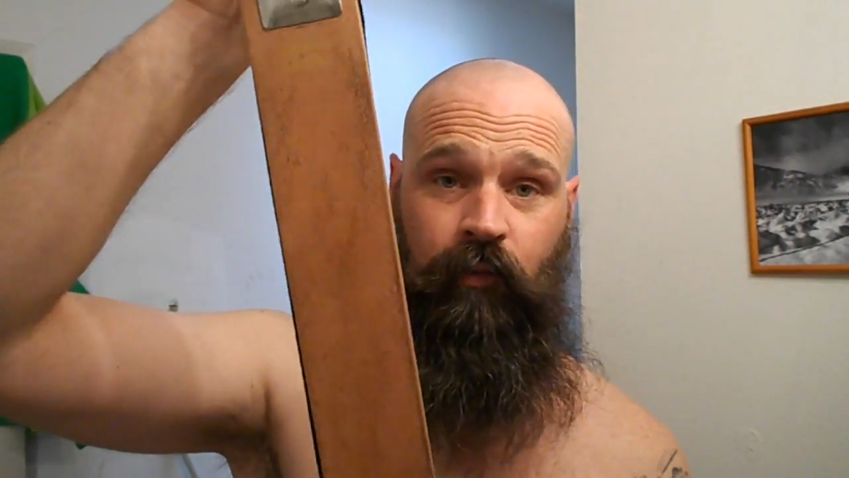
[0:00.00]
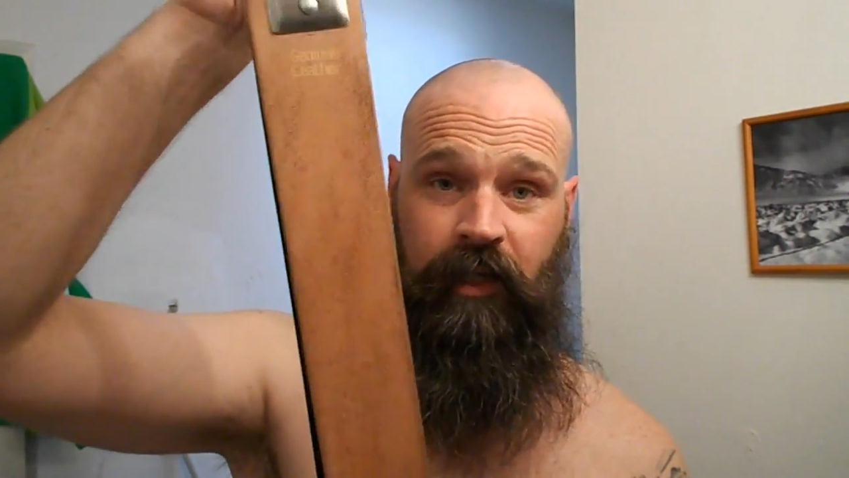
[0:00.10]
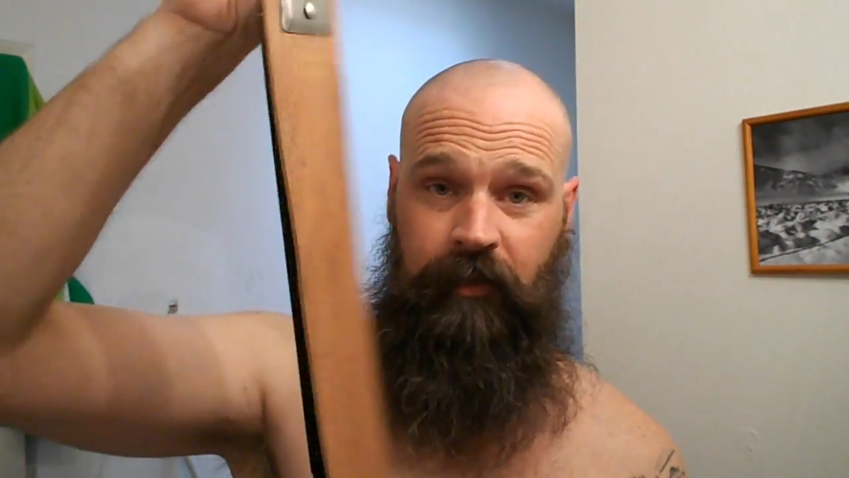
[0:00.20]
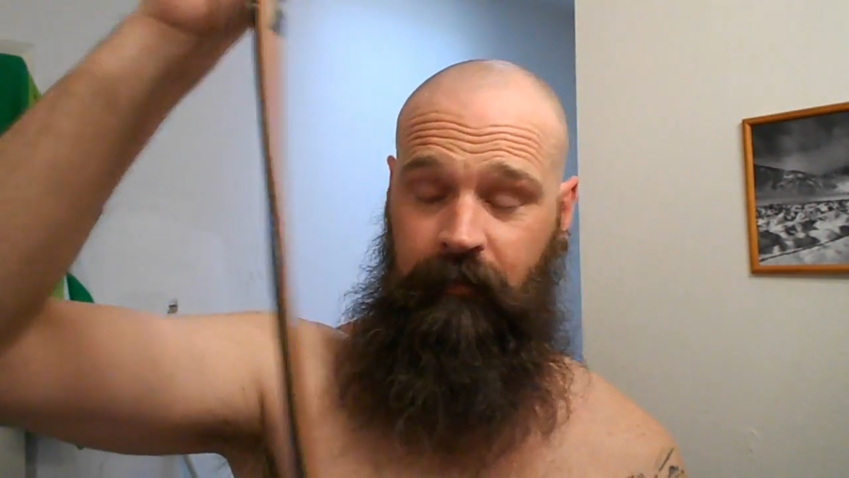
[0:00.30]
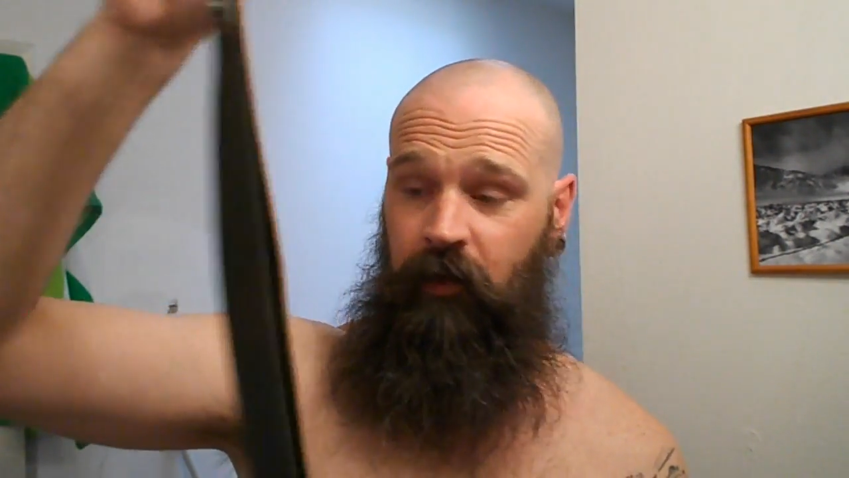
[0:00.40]

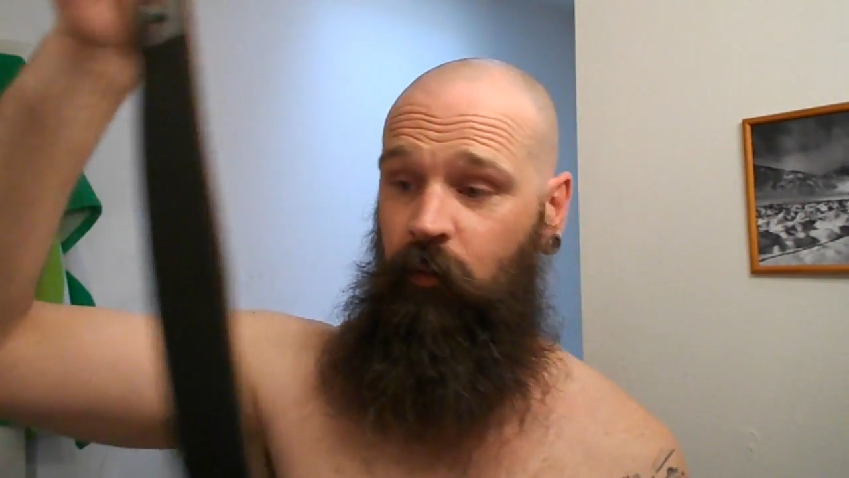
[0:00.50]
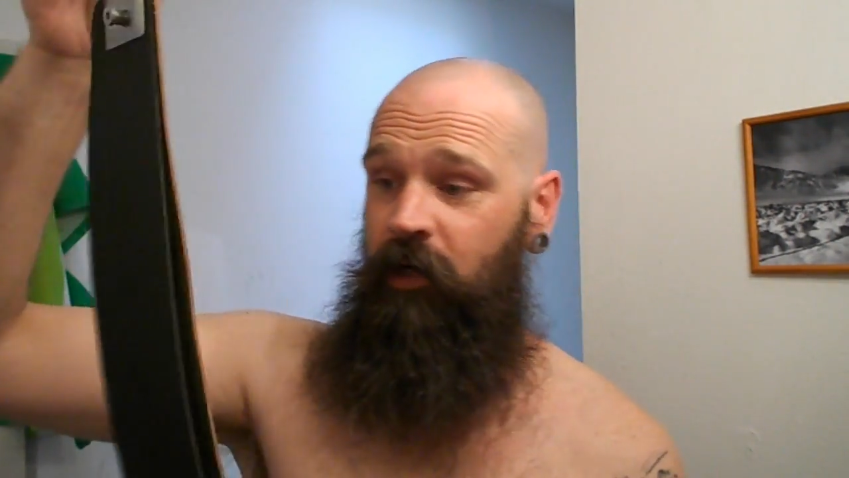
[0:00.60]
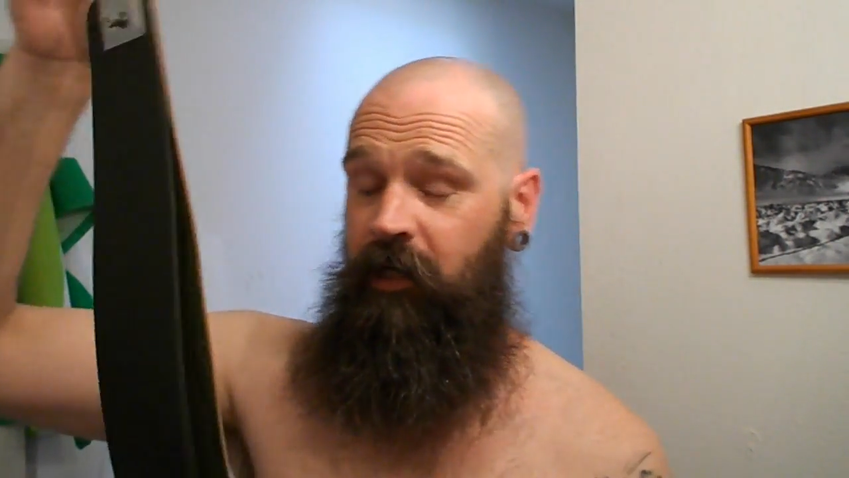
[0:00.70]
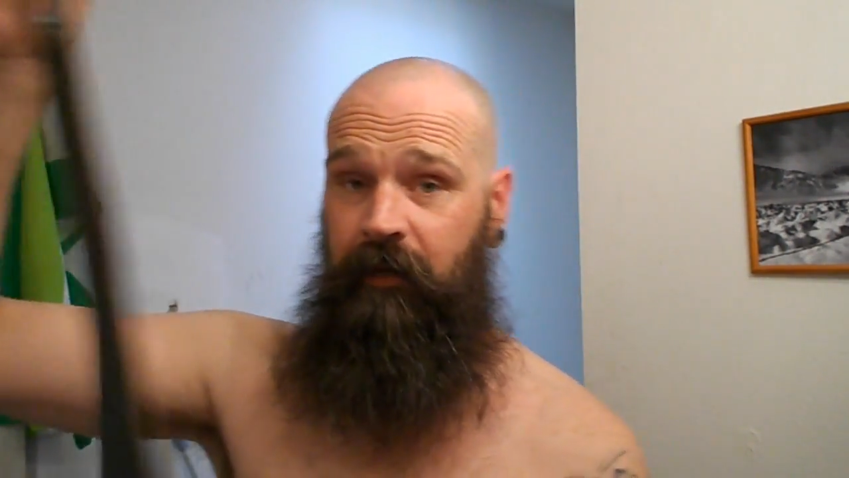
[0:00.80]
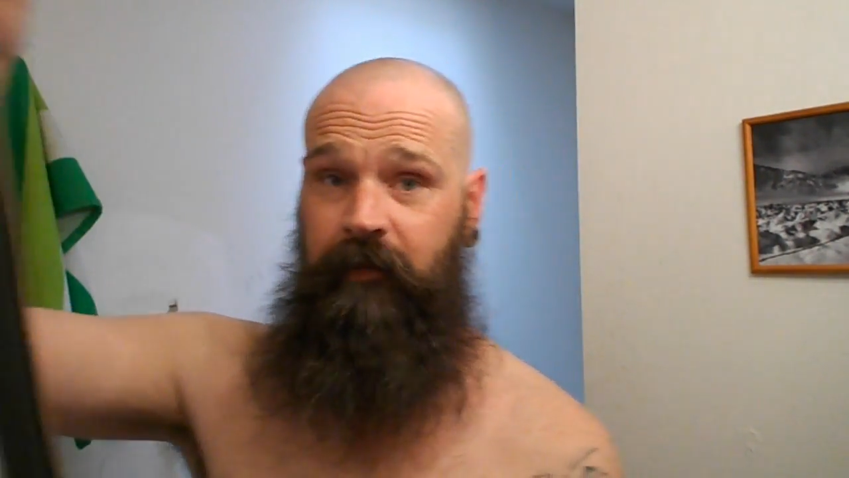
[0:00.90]
razor very
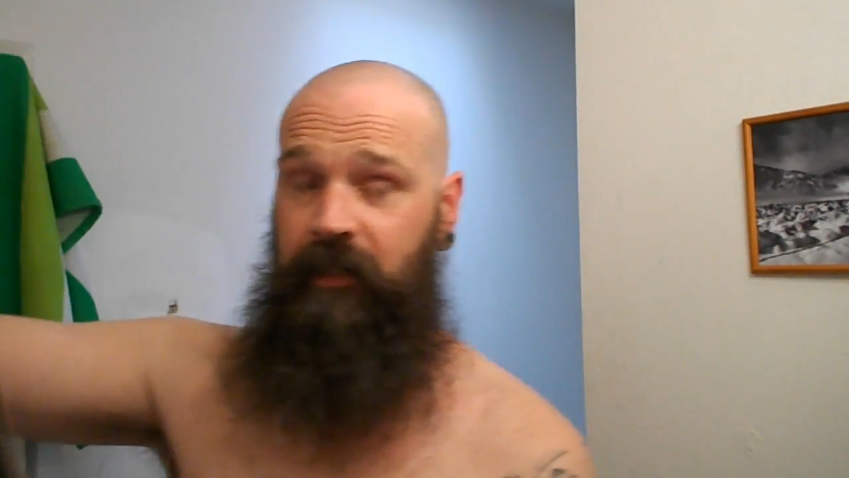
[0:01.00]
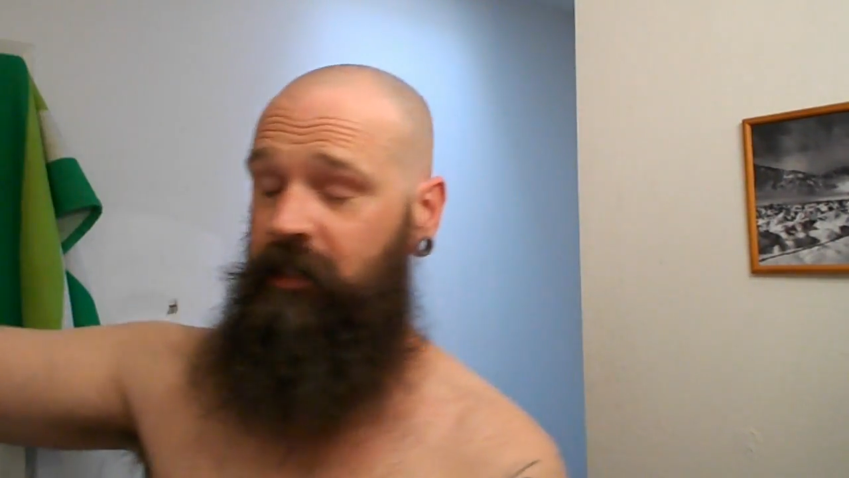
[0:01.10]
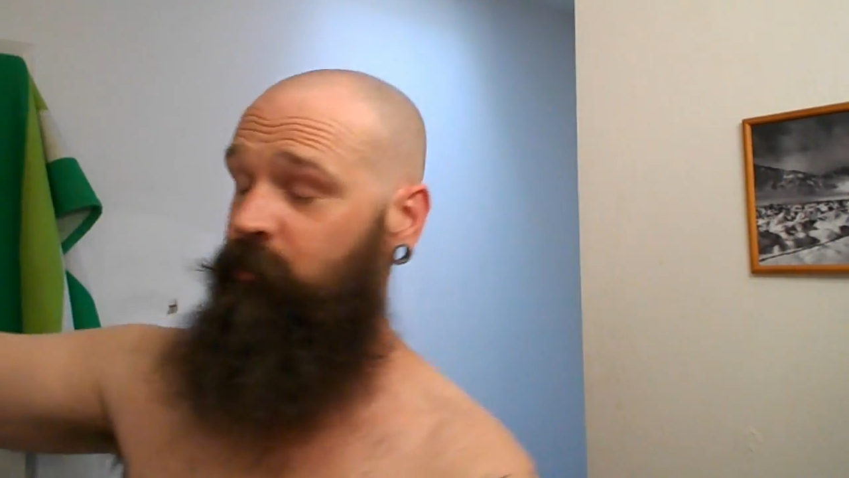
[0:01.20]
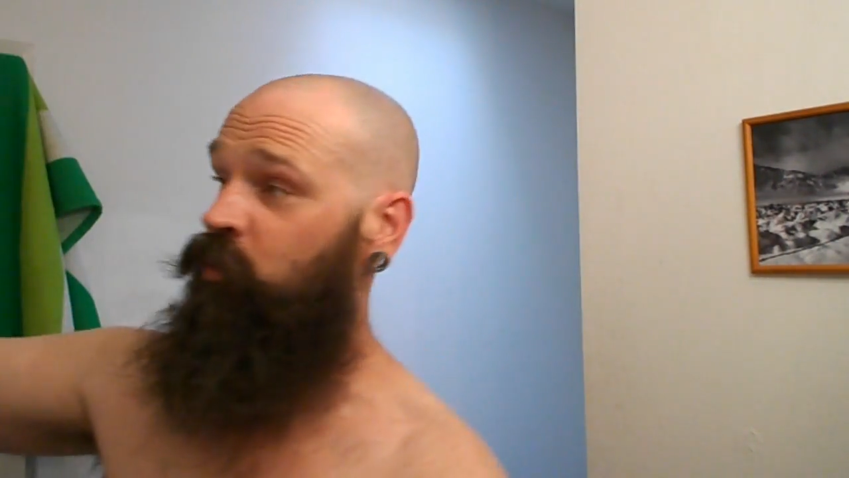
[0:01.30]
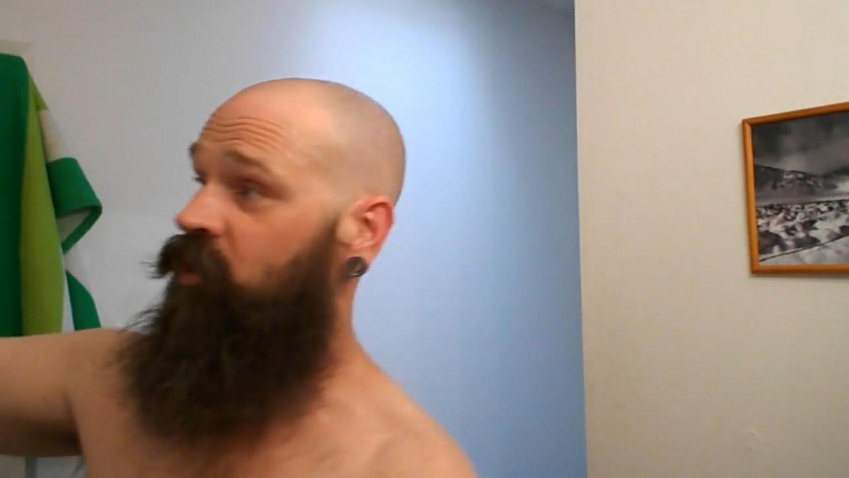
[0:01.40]
well, give you a
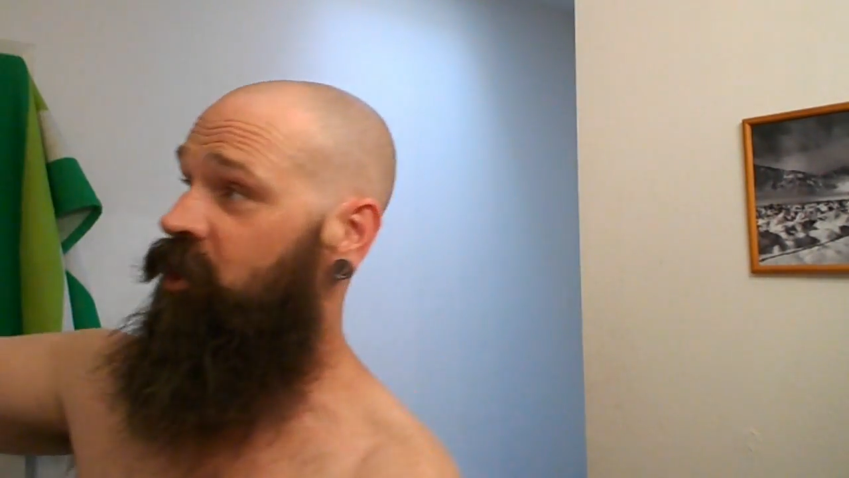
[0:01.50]
smooth